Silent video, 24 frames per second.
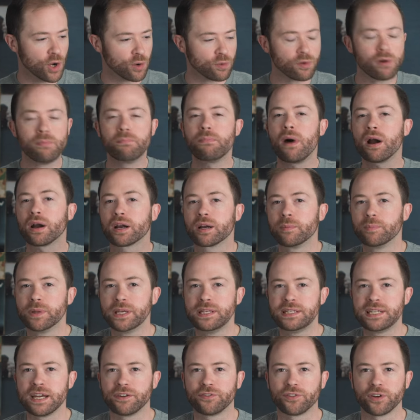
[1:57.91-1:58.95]

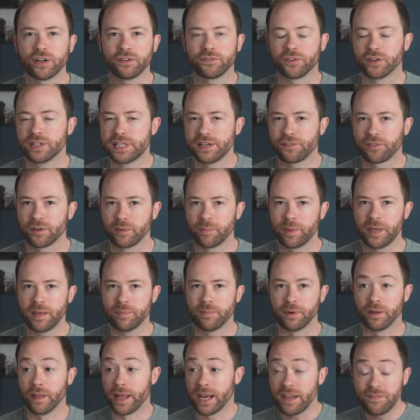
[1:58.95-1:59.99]
remarkably different for different
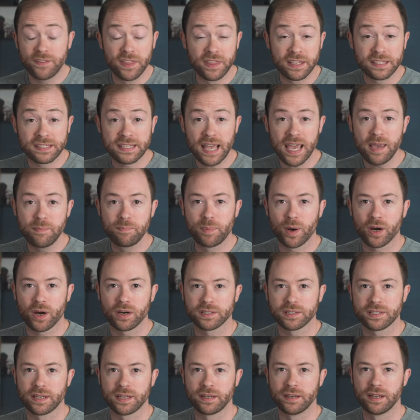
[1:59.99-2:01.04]
people and even the same
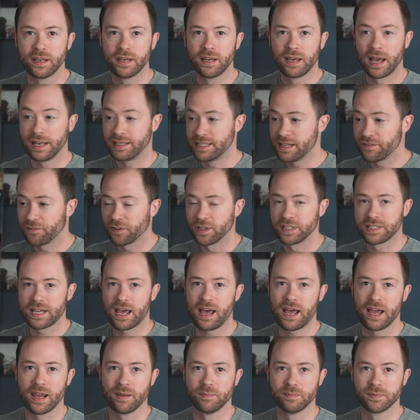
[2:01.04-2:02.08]
person at different
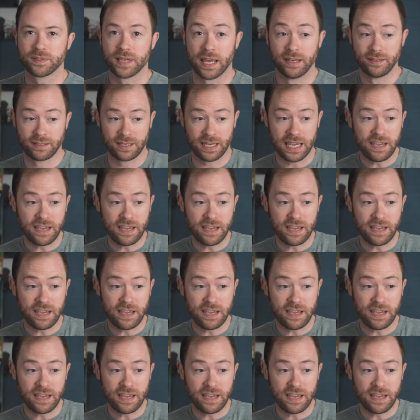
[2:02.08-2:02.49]
times and